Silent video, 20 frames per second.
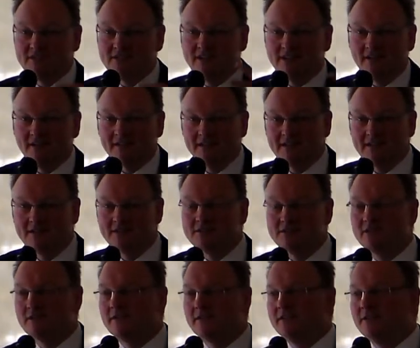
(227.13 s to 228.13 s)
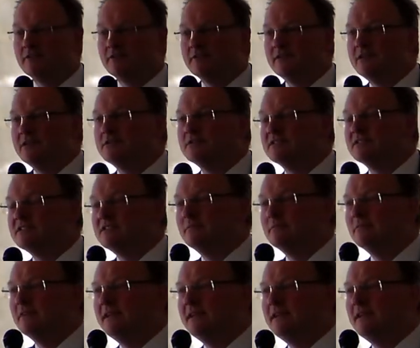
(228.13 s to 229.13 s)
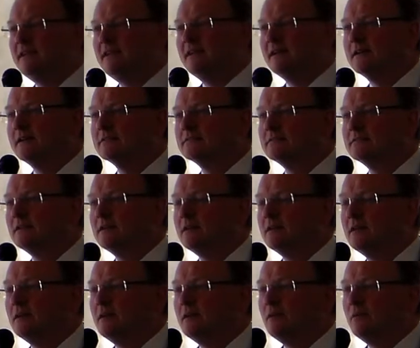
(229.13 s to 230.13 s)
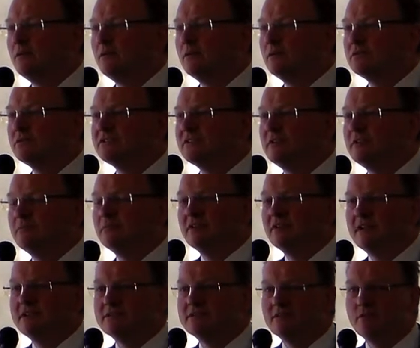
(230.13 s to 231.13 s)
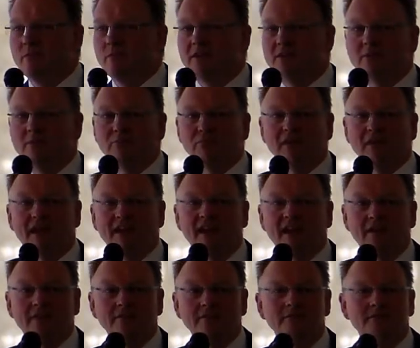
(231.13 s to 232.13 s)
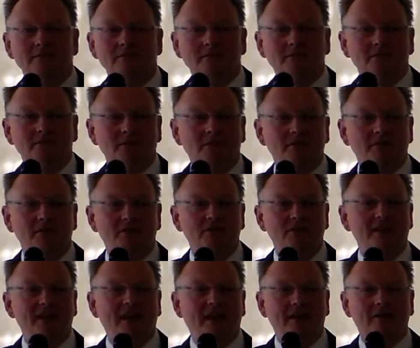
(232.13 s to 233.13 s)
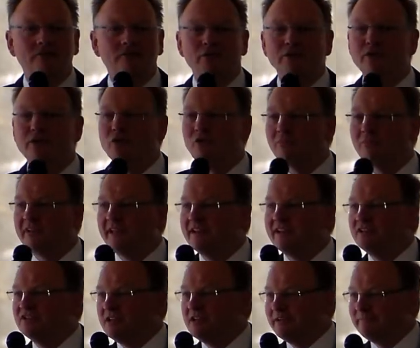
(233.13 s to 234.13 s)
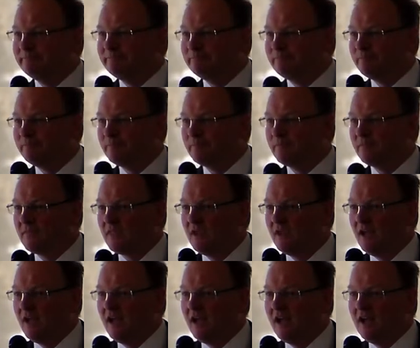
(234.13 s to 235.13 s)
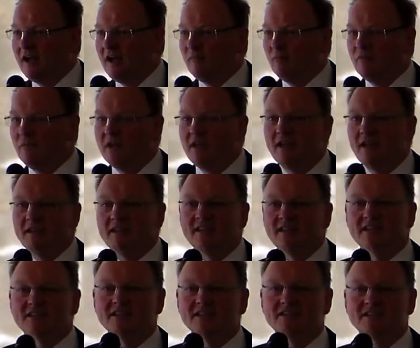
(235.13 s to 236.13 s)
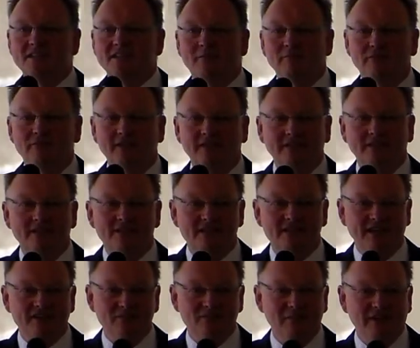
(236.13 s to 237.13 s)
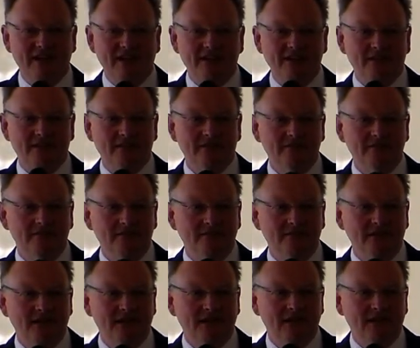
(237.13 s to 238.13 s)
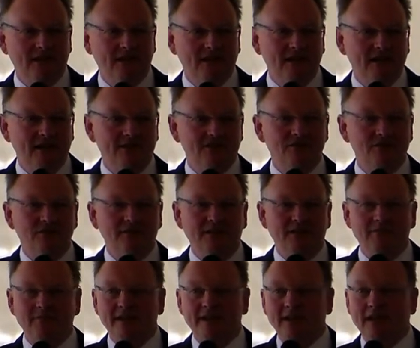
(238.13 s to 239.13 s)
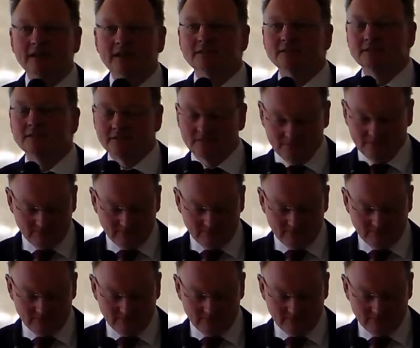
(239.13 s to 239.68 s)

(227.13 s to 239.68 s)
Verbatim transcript: particularly considering your interest in being here, we're also a place that when you plug in, you get renewable energy. Um, this is something that Tasmania is doing better